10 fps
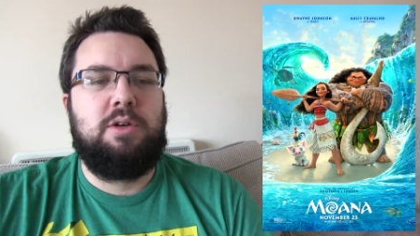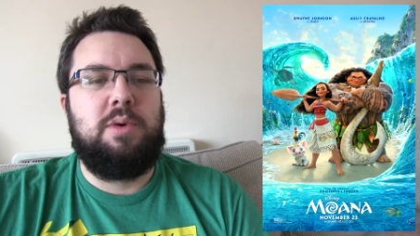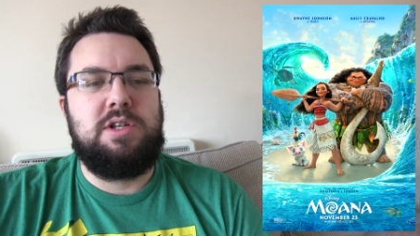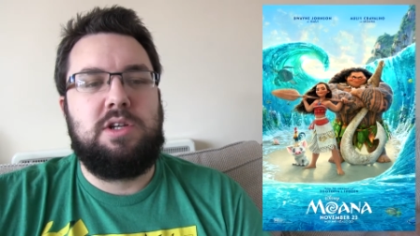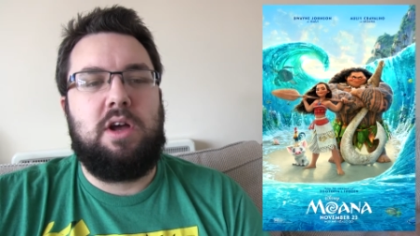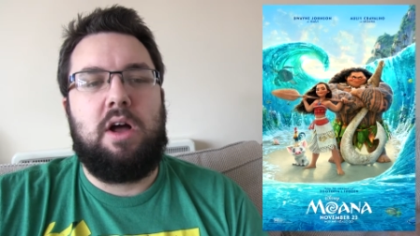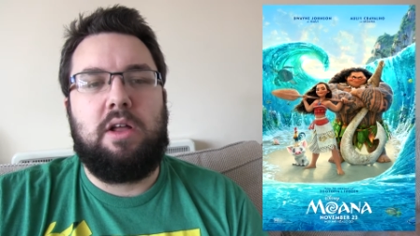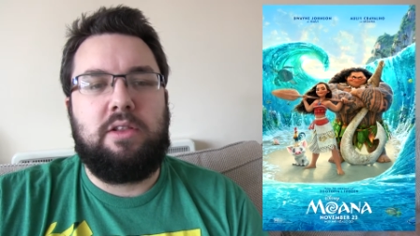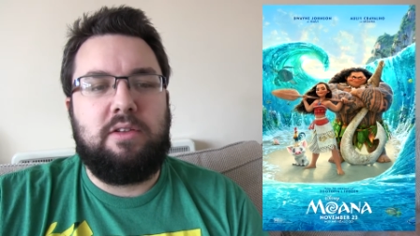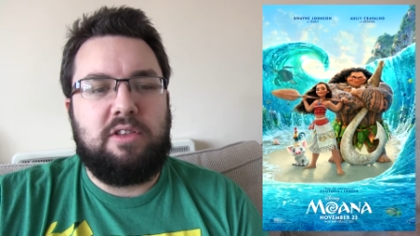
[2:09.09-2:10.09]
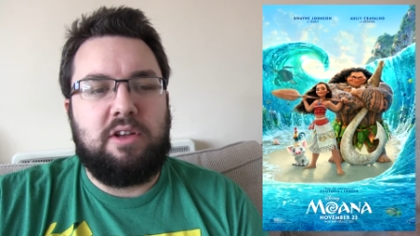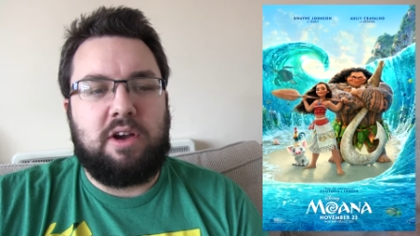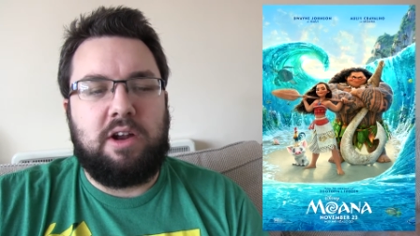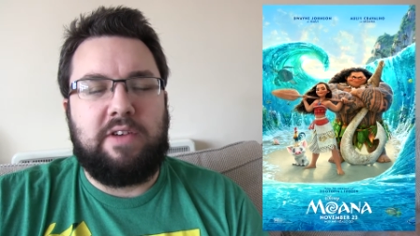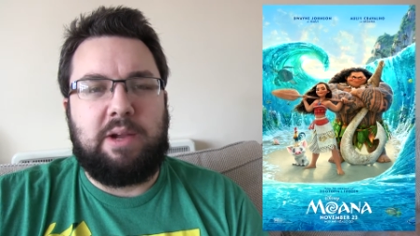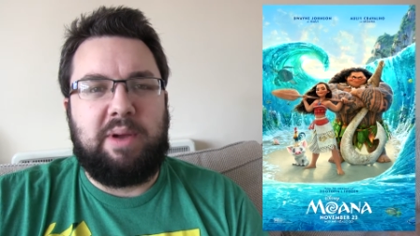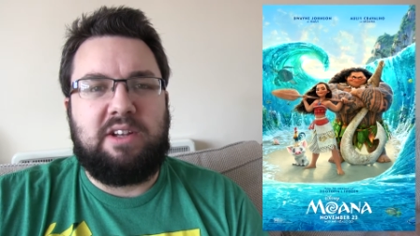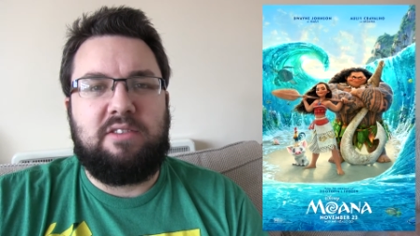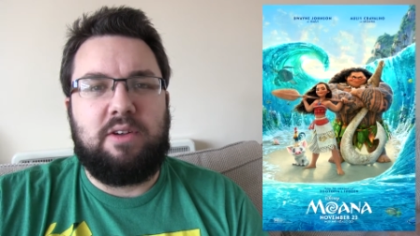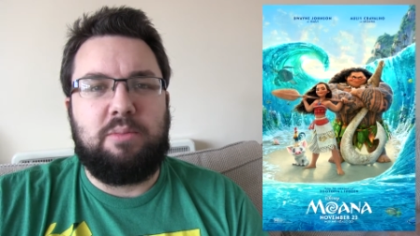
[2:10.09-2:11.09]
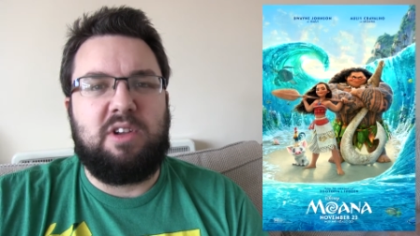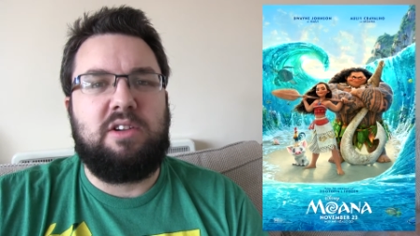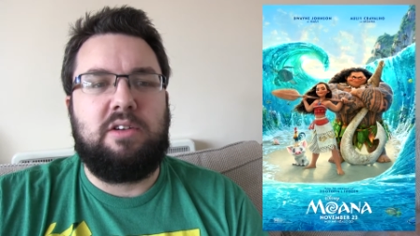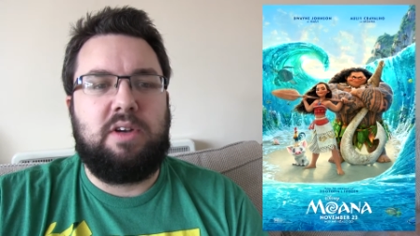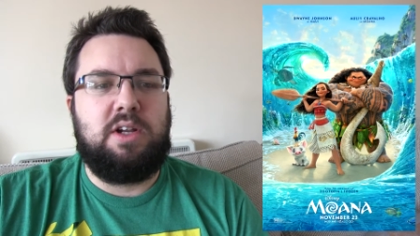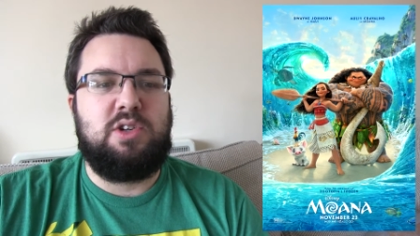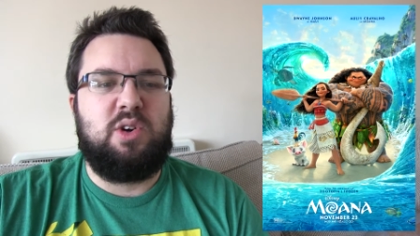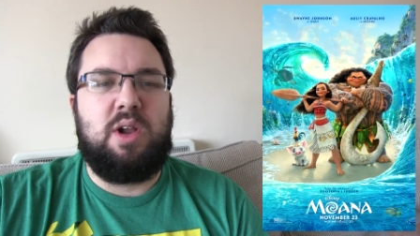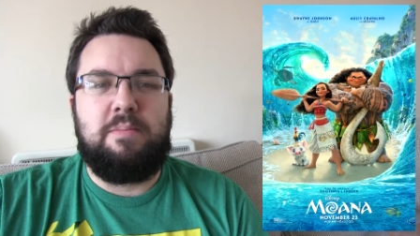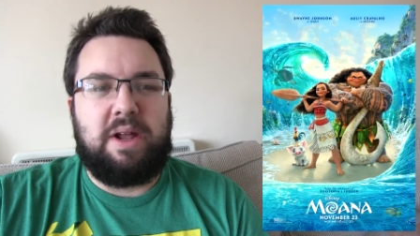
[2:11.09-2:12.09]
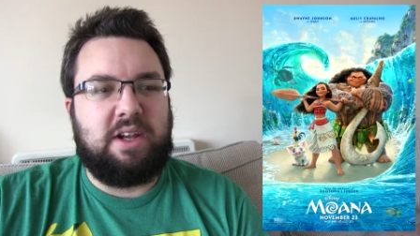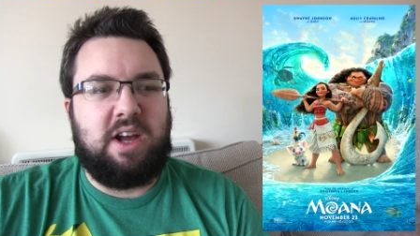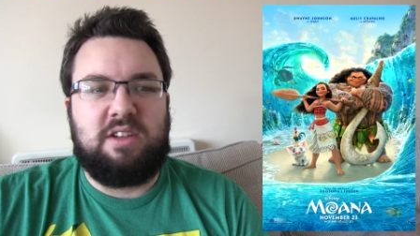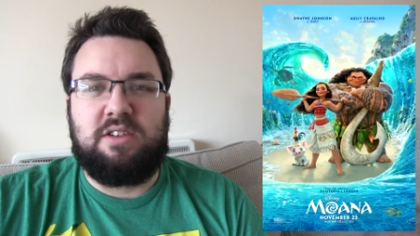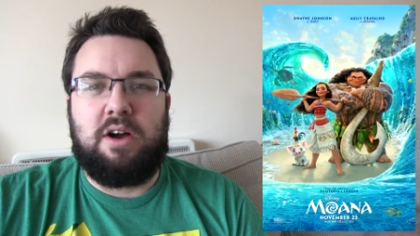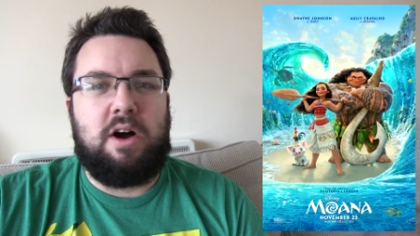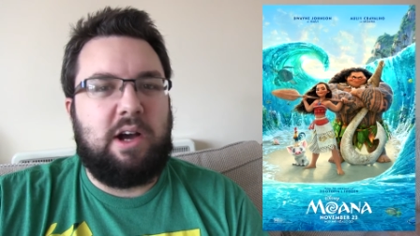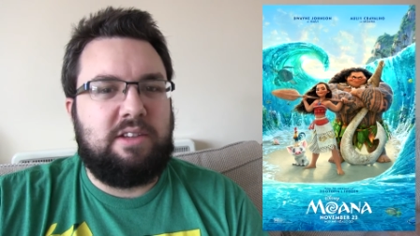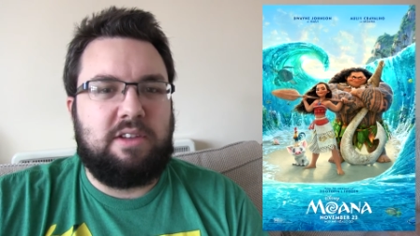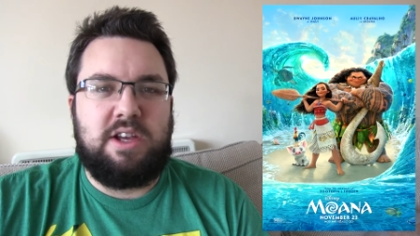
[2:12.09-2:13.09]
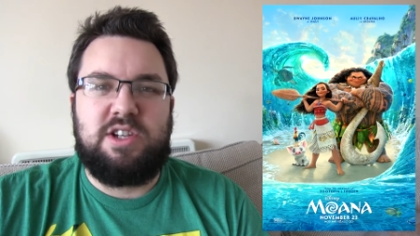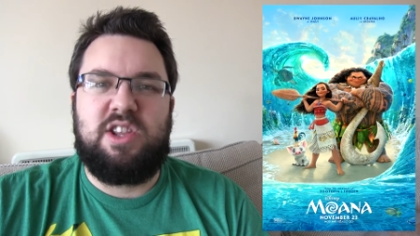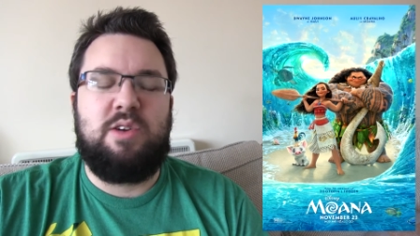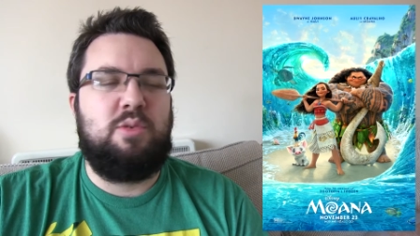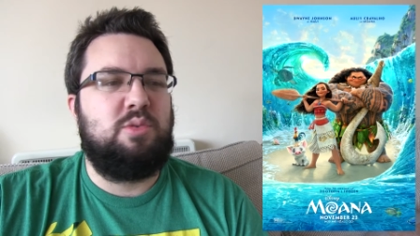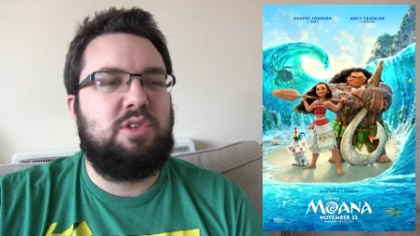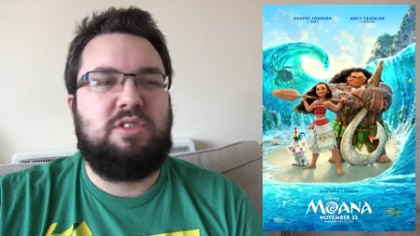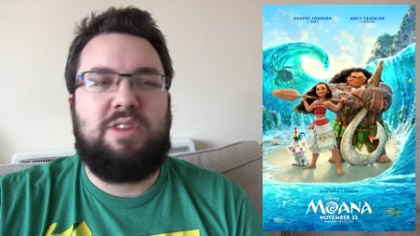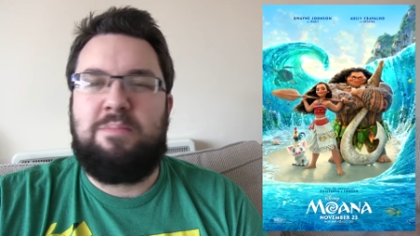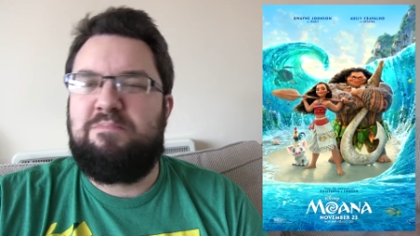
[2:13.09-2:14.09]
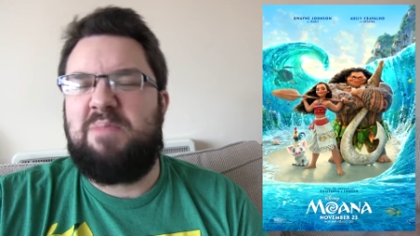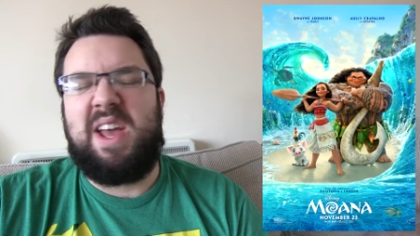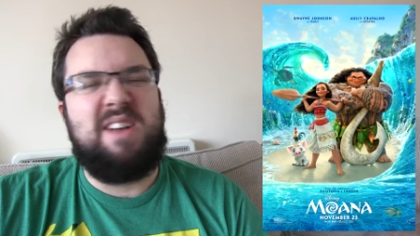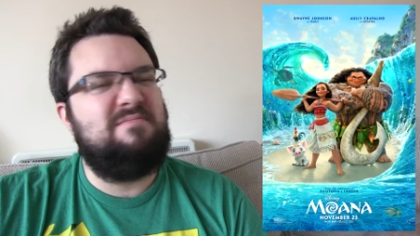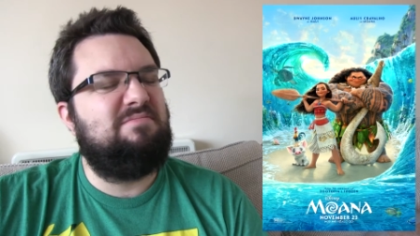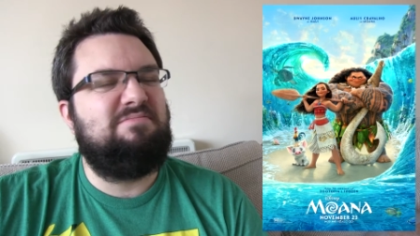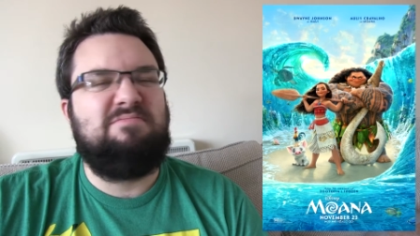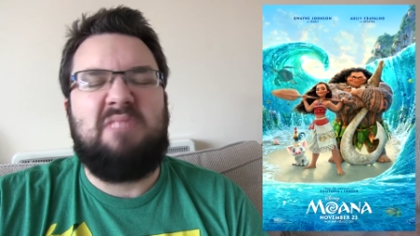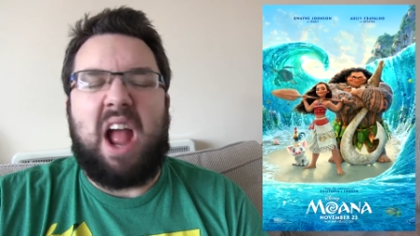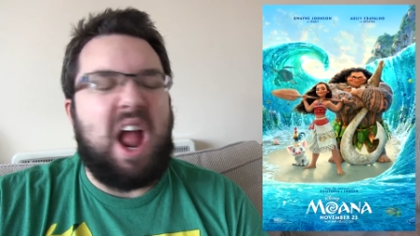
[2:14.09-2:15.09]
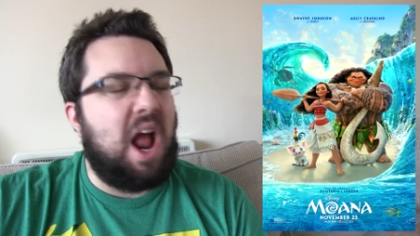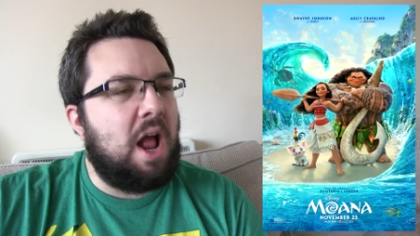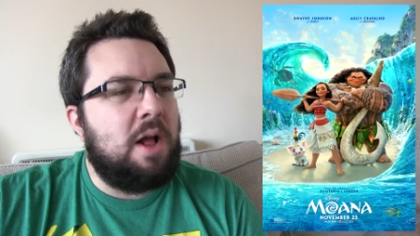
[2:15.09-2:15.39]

which are the, the kind of animated films I don't really enjoy like Madagascar, Ice Age they're all just a bit meh. Nah